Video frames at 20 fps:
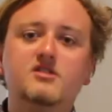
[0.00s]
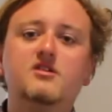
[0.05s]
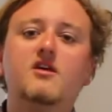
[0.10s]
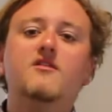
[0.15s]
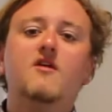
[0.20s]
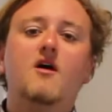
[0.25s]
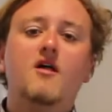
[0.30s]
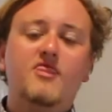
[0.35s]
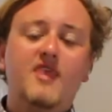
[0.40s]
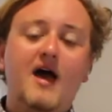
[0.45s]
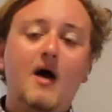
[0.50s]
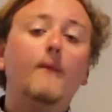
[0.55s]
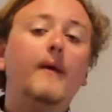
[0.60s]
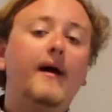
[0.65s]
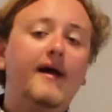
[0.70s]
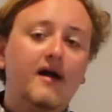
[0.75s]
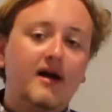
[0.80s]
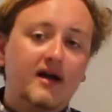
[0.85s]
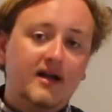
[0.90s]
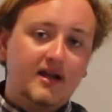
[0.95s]
so that
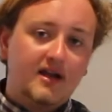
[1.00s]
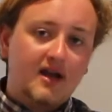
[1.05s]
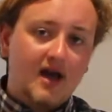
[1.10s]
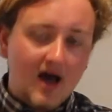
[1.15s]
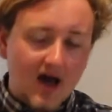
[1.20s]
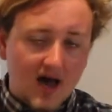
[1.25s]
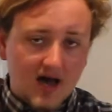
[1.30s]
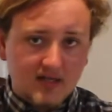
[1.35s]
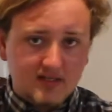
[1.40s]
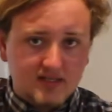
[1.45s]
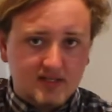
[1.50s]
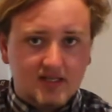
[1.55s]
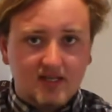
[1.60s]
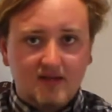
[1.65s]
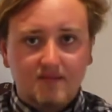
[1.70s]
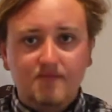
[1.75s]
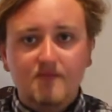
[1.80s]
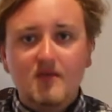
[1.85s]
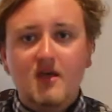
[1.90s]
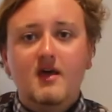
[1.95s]
way I can answer
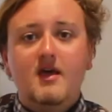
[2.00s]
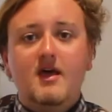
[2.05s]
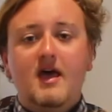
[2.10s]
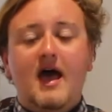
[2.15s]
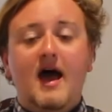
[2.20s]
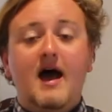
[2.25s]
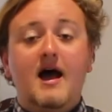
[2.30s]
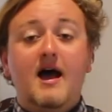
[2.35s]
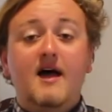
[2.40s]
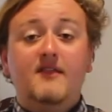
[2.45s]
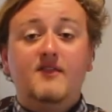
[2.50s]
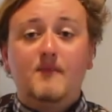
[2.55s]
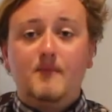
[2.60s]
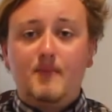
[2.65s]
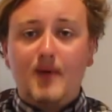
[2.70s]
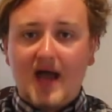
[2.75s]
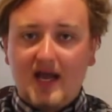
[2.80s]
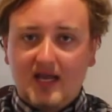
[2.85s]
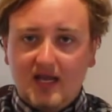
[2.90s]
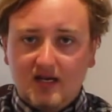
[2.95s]
them at the
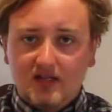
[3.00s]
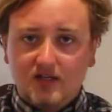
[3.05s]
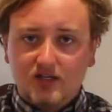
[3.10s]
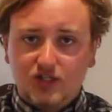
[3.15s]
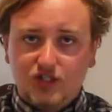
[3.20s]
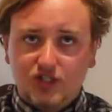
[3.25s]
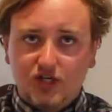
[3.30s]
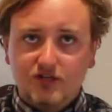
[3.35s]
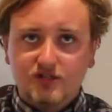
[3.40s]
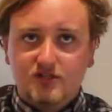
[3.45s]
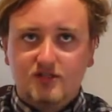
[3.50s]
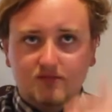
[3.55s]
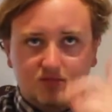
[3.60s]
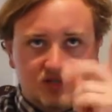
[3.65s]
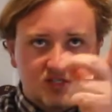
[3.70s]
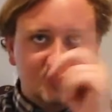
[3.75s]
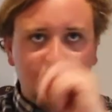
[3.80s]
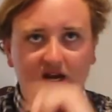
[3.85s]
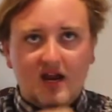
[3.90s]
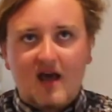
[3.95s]
back end of the show. So I'm
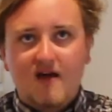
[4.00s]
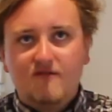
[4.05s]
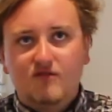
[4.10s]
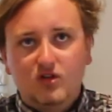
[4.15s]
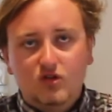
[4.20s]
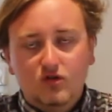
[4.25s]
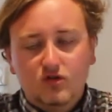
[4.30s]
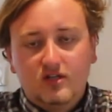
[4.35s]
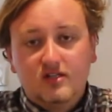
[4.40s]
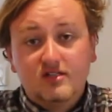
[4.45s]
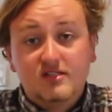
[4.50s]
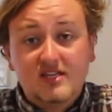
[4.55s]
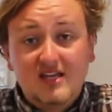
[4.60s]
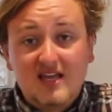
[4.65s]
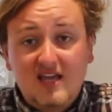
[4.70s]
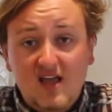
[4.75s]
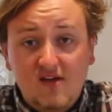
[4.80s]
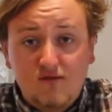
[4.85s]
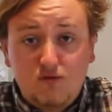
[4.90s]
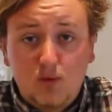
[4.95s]
just going to have a look and
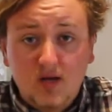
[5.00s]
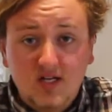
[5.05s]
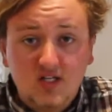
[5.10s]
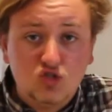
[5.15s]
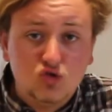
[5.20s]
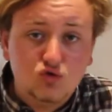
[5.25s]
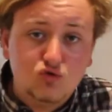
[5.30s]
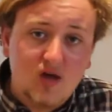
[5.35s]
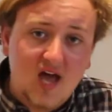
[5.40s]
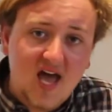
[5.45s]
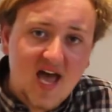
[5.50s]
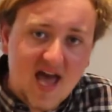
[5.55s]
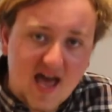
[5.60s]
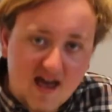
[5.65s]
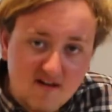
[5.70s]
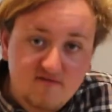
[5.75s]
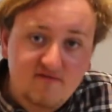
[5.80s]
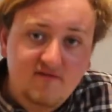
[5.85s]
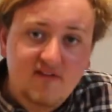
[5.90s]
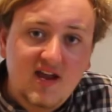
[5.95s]
see if we do
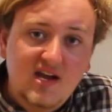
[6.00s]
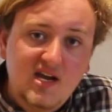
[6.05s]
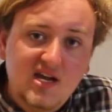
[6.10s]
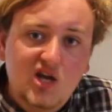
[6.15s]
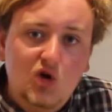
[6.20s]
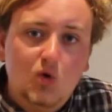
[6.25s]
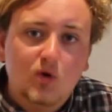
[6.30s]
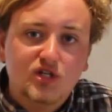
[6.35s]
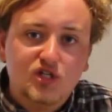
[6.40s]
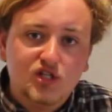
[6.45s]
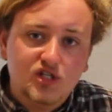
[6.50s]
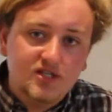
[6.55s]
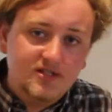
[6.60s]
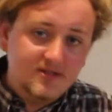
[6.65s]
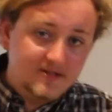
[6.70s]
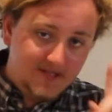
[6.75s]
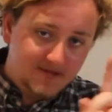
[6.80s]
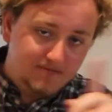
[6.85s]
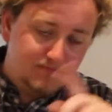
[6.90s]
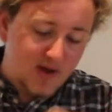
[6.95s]
have any
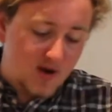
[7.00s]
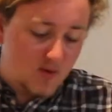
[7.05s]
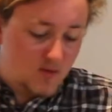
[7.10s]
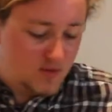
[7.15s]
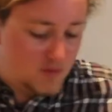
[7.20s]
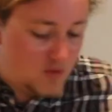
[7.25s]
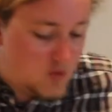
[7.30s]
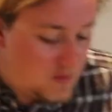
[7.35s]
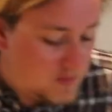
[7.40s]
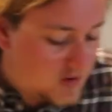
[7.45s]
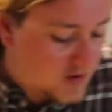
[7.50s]
questions. Bear with me one